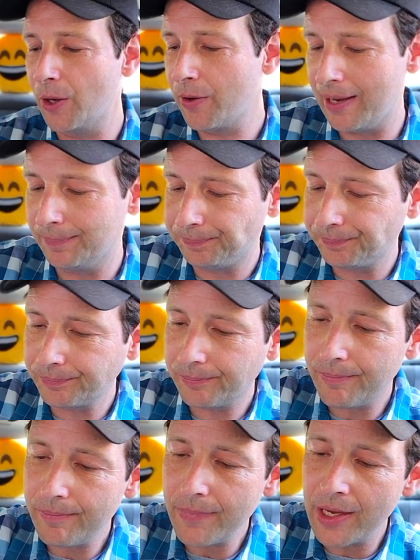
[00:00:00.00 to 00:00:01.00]
Okay,
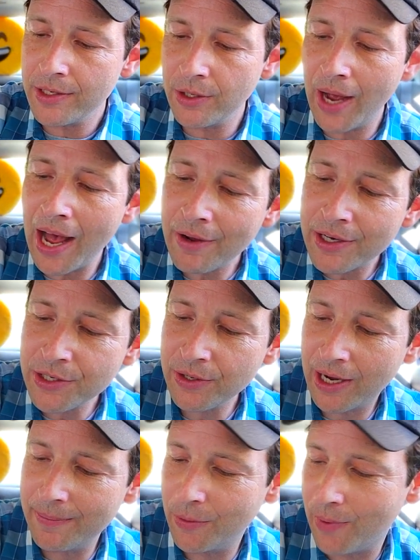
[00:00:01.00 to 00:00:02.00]
so how could you
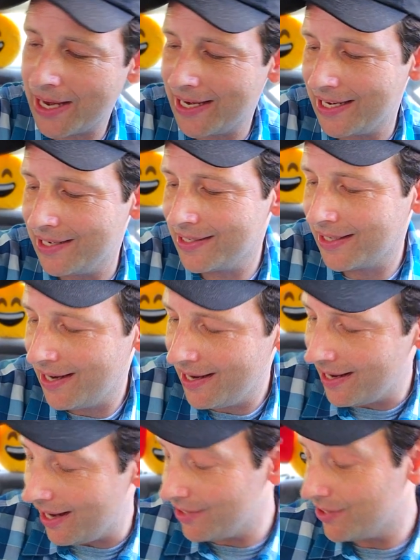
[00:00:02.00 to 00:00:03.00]
come to Wendy's
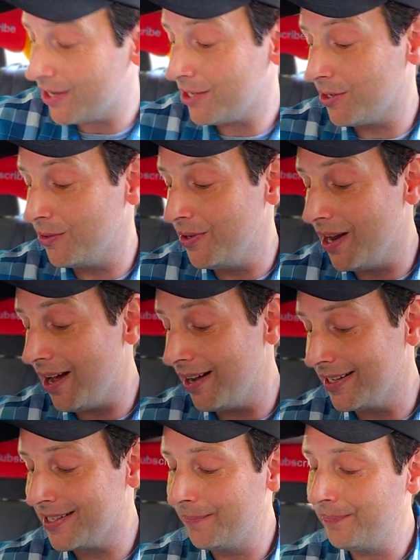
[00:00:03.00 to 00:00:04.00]
and just do
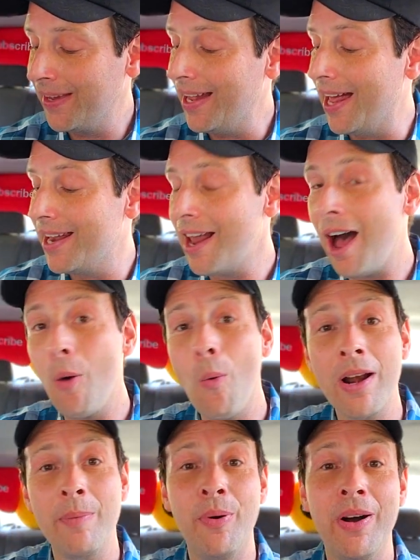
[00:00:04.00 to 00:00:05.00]
nugs and not
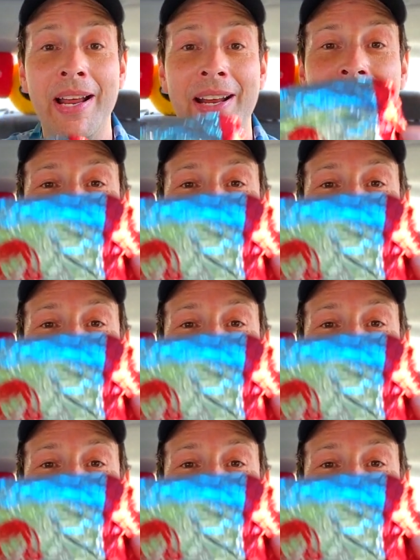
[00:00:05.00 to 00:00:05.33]
want to put it